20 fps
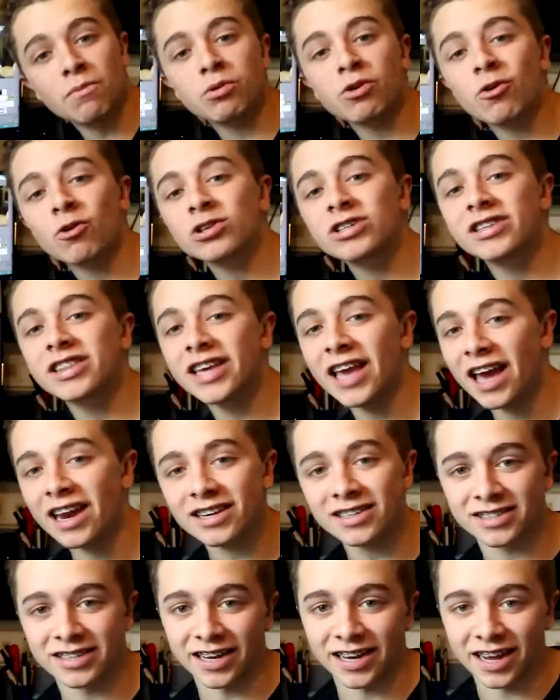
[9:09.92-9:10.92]
then we're on to the
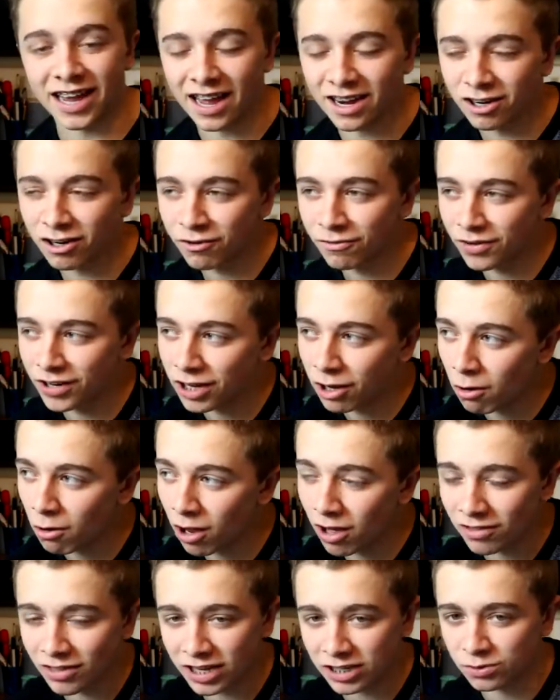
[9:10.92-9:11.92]
editing, and in a video
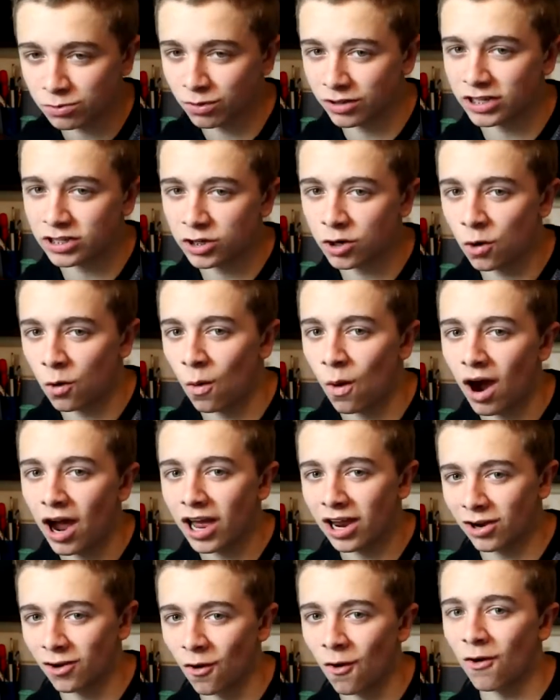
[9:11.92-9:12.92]
like this where there's
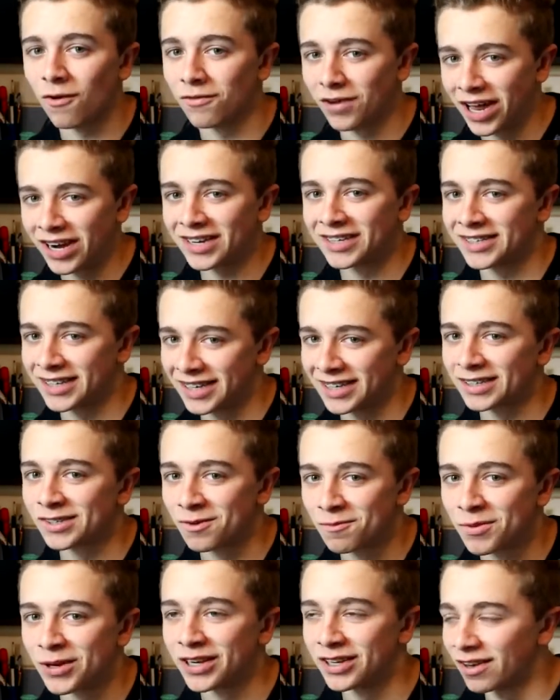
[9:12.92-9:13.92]
quite a lot of editing
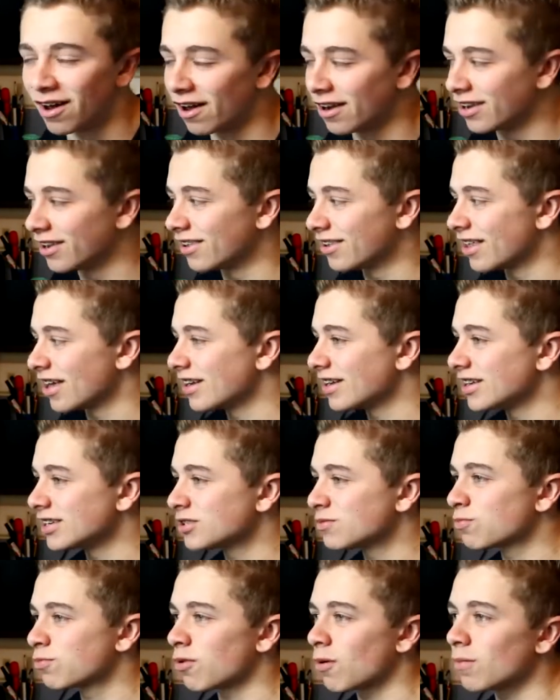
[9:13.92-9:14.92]
to be done, then
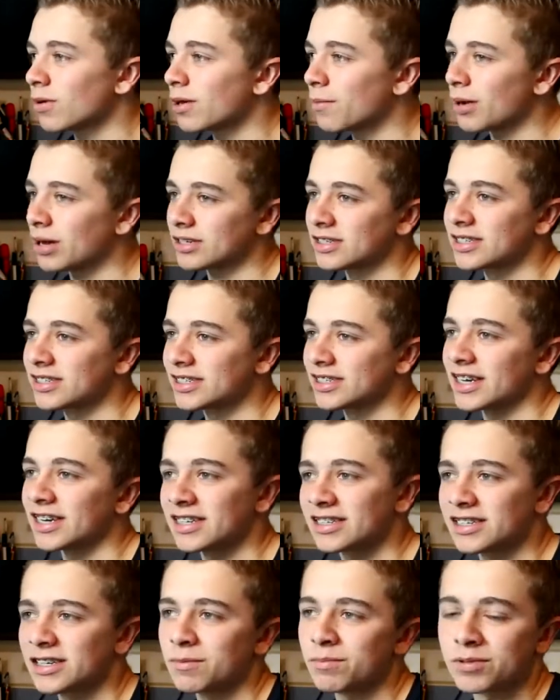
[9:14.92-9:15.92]
it's probably about
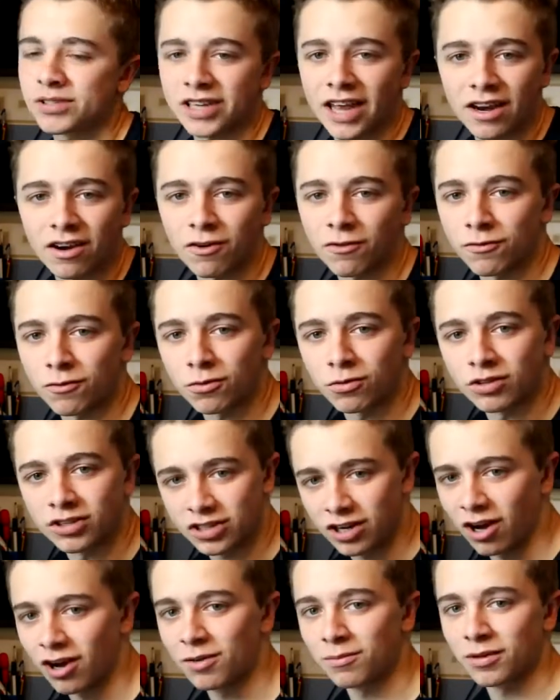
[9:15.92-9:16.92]
60% of all the
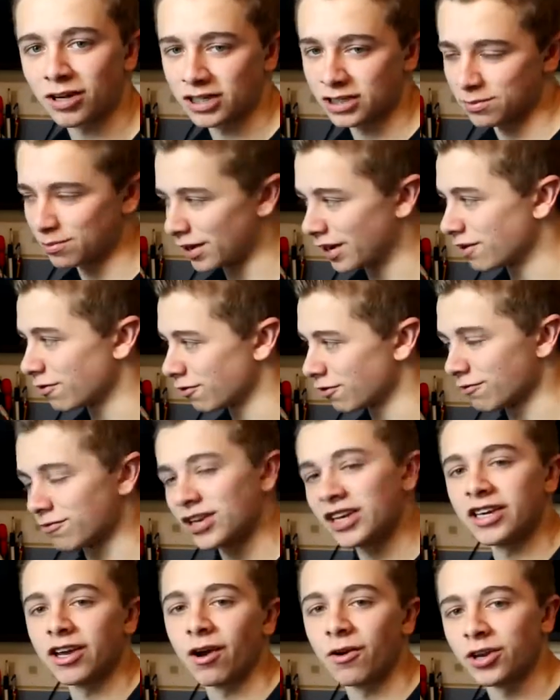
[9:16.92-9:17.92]
time that I spend on a
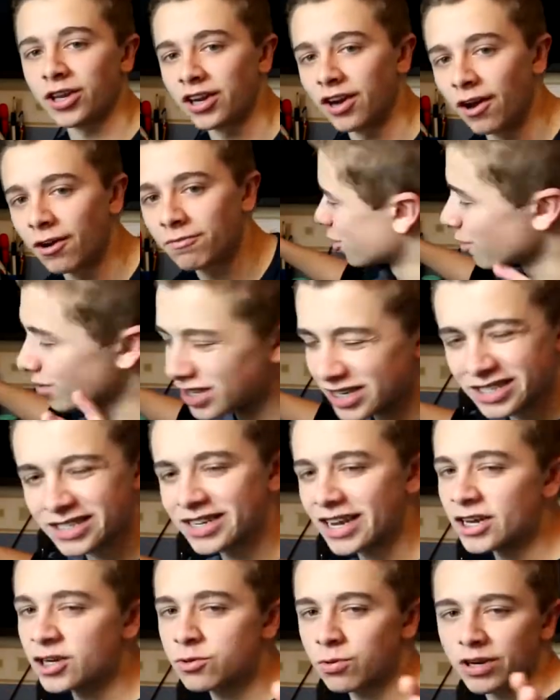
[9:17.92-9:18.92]
video, you know? So at this
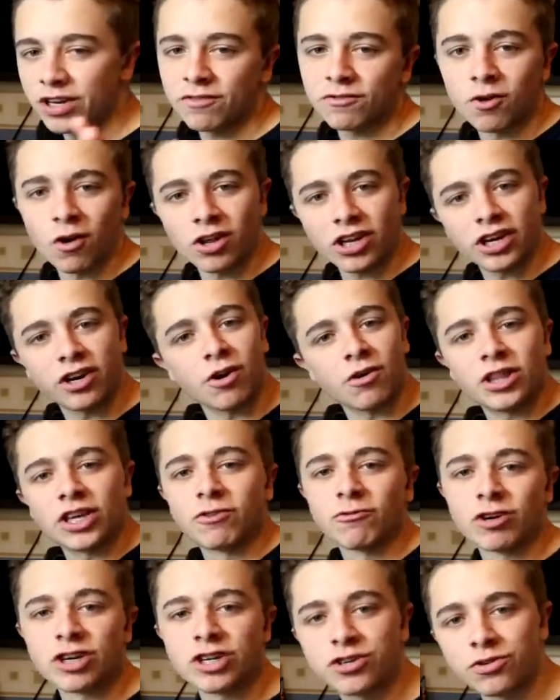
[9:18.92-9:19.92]
stage, when you've got, you know,
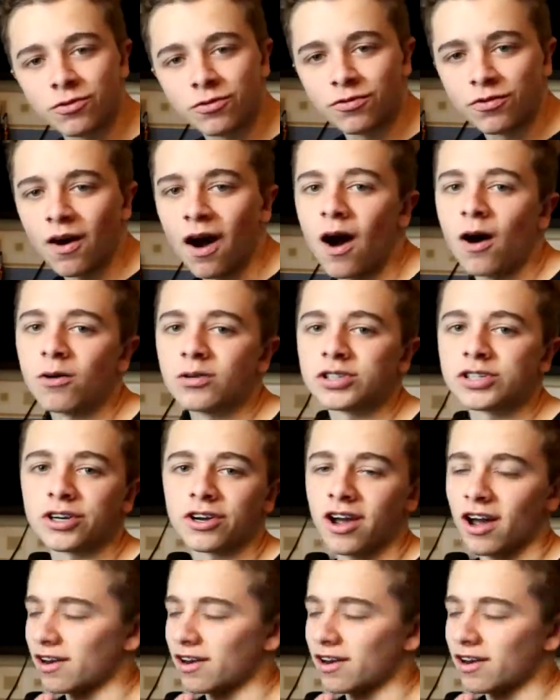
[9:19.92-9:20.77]
the original files, you're